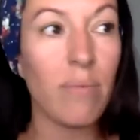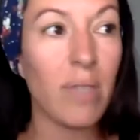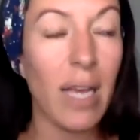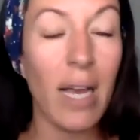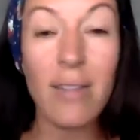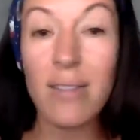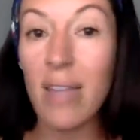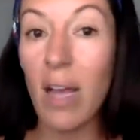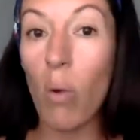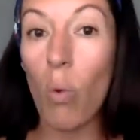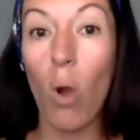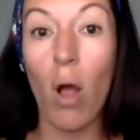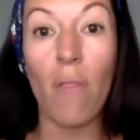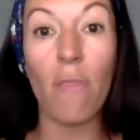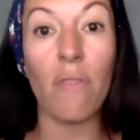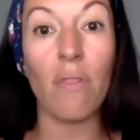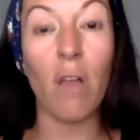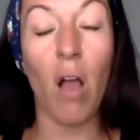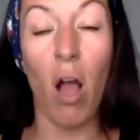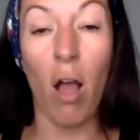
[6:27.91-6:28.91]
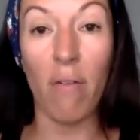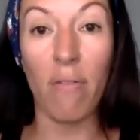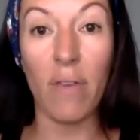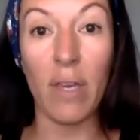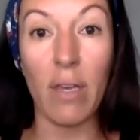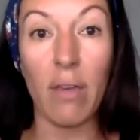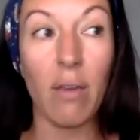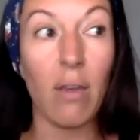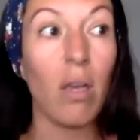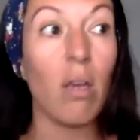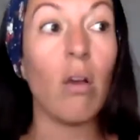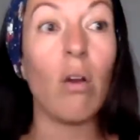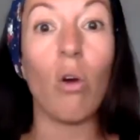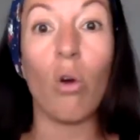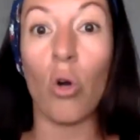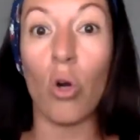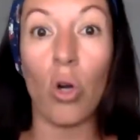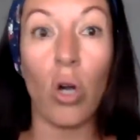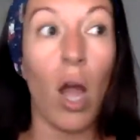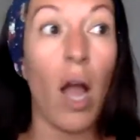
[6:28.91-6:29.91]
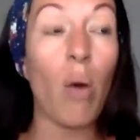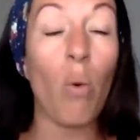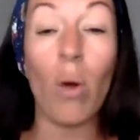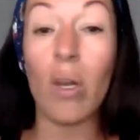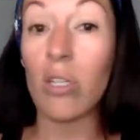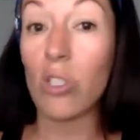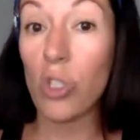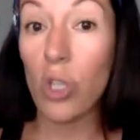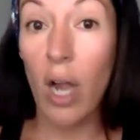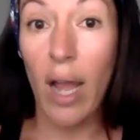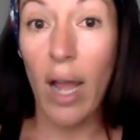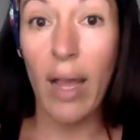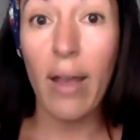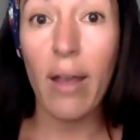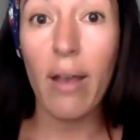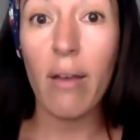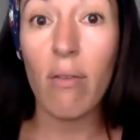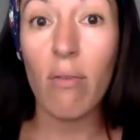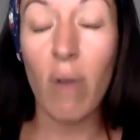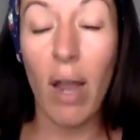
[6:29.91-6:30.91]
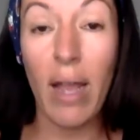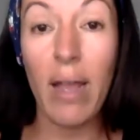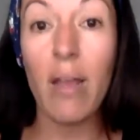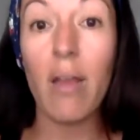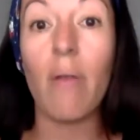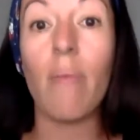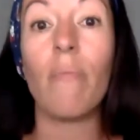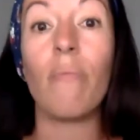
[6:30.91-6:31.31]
Yes, I want coffee, or I want to try it, right?